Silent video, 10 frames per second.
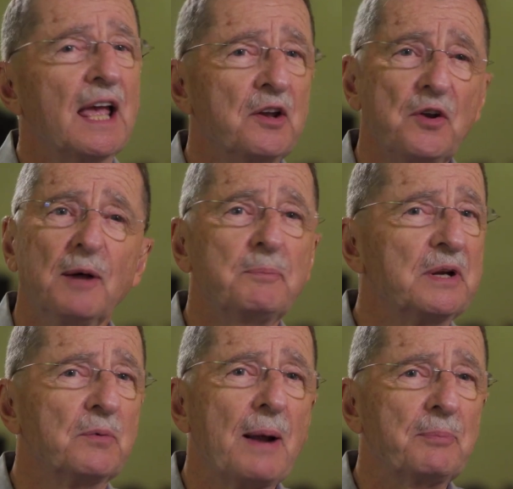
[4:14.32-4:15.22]
cannot
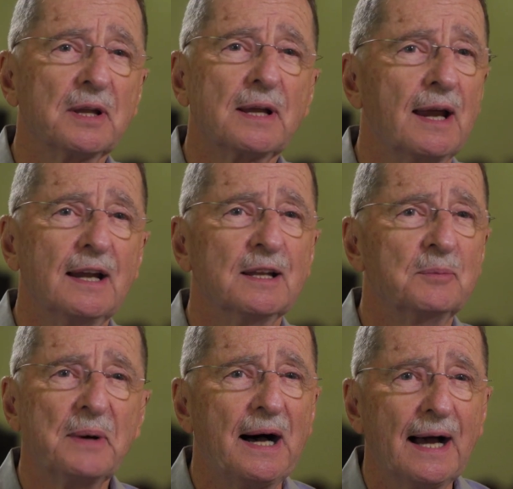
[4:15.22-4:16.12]
be
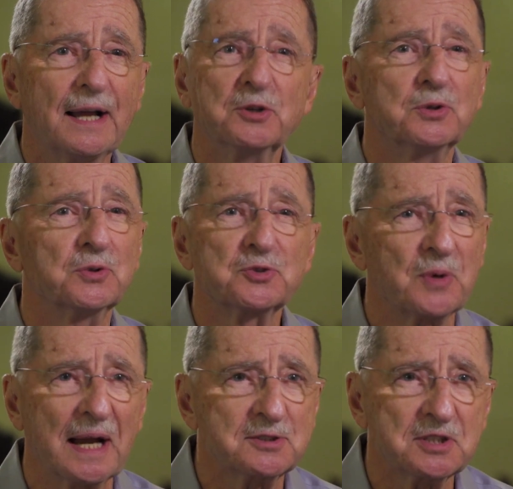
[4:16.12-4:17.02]
replicated by Google
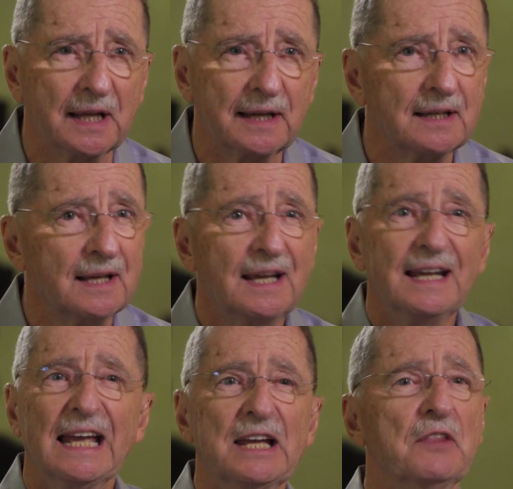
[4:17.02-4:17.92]
Translate.
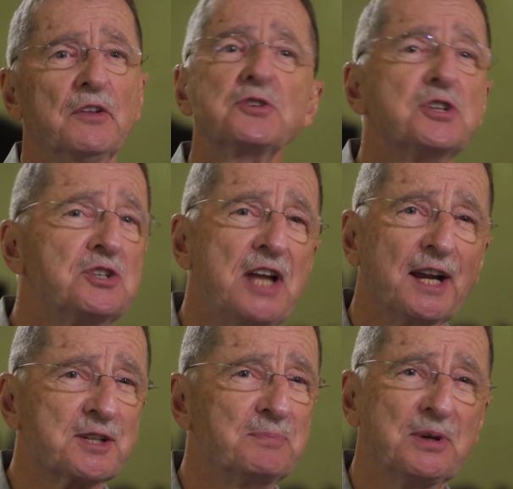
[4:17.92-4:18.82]
It, there's a
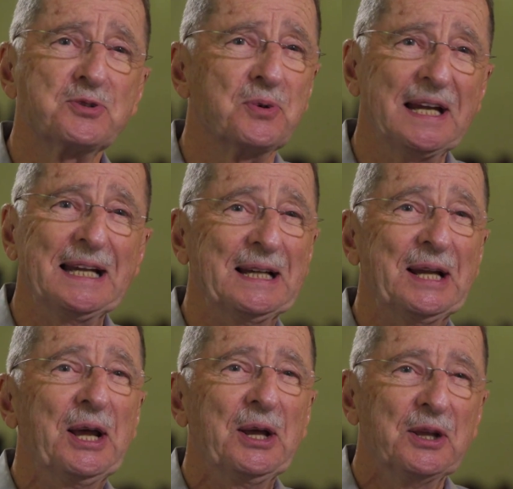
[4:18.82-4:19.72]
text
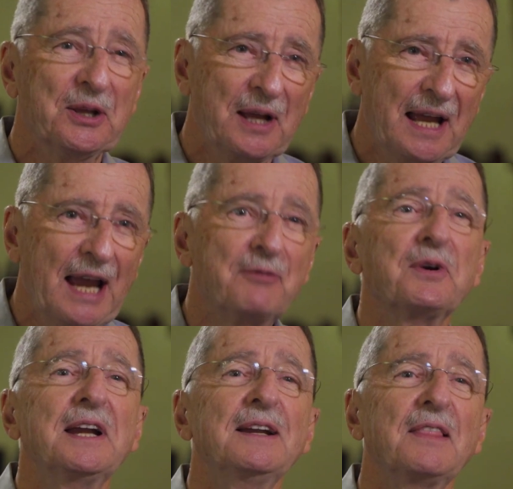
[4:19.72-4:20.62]
between
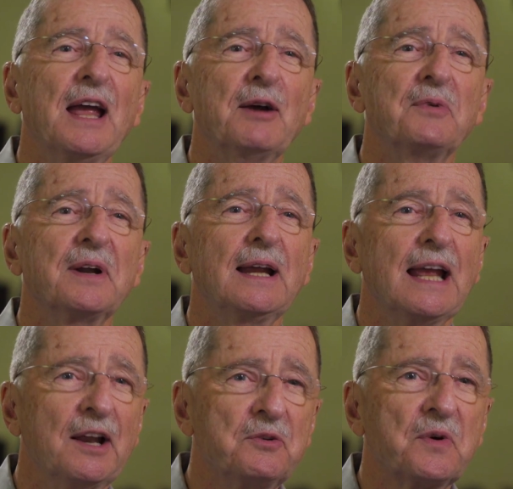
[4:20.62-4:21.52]
every every
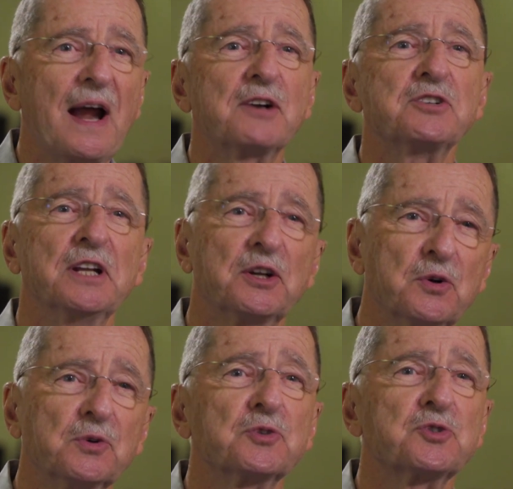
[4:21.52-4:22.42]
interaction in
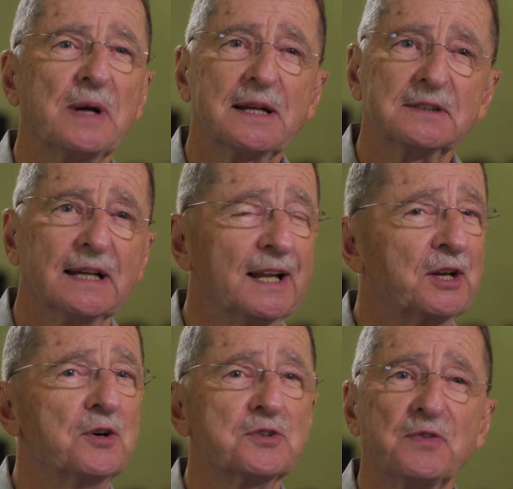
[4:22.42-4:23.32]
Google Translate.
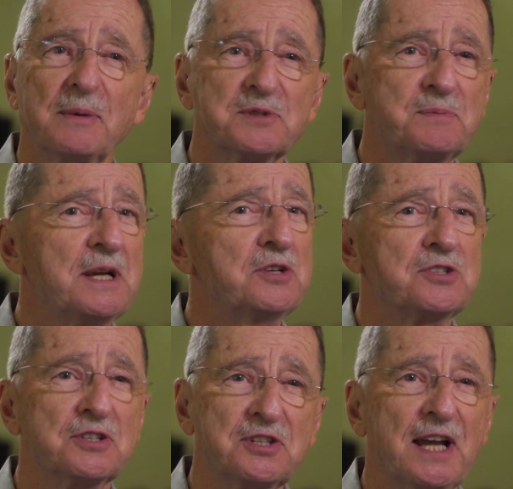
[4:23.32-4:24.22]
It goes from
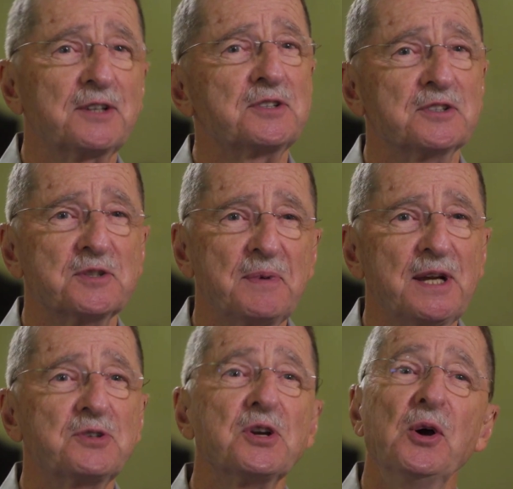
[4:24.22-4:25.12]
speech to text to
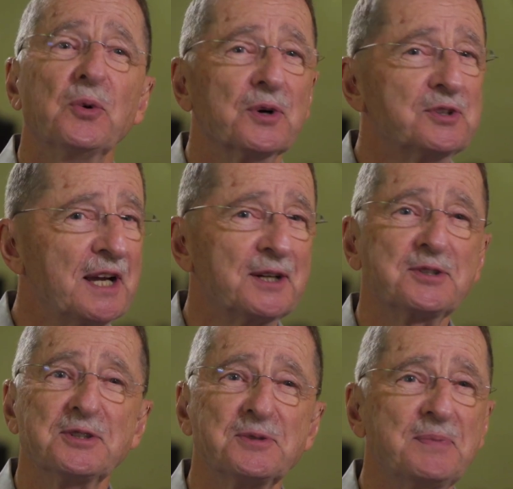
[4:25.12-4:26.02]
speech or
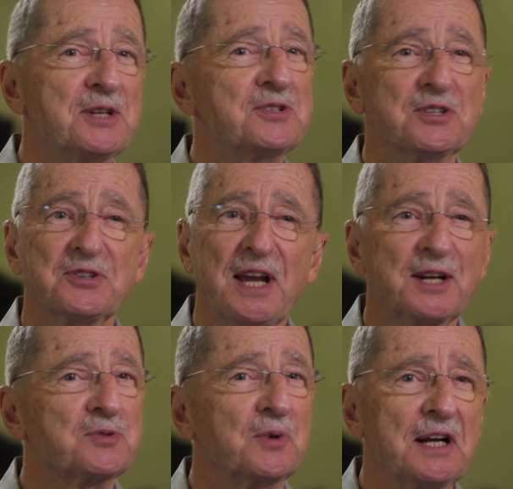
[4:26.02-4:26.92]
text to speech to
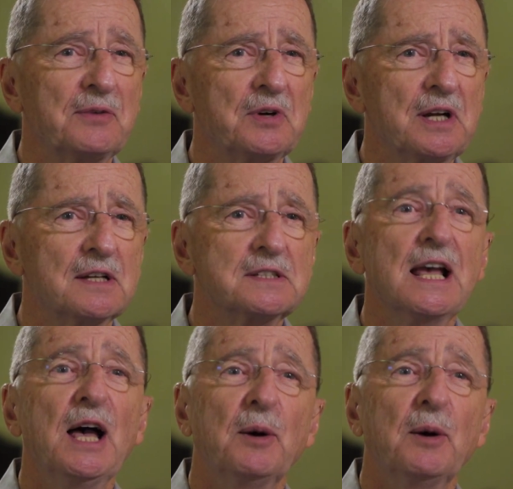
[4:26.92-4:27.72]
text, whatever it is.